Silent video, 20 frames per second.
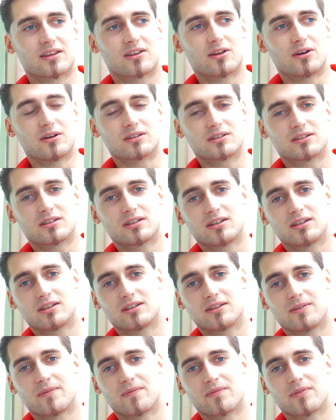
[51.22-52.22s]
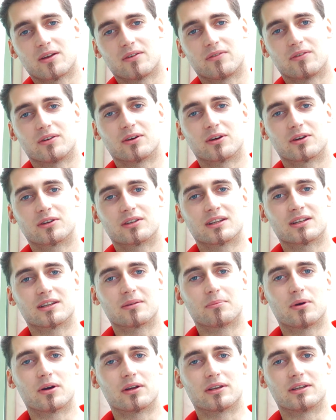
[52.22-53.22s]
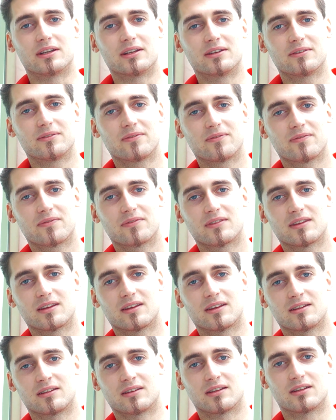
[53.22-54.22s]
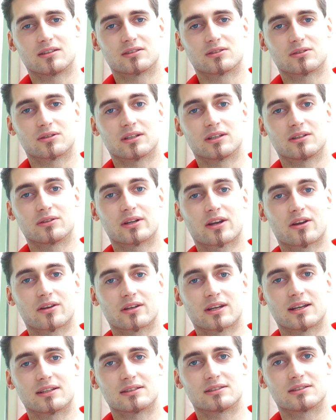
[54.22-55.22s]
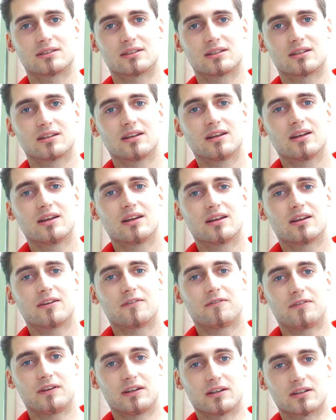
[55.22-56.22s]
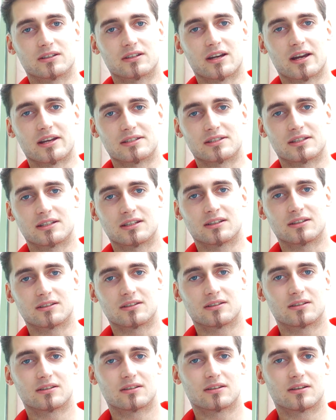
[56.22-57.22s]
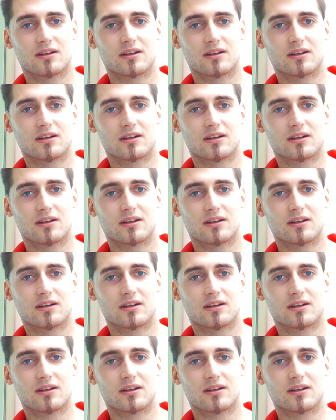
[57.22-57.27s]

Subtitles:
thought of hurting the body and this already recognized fear rising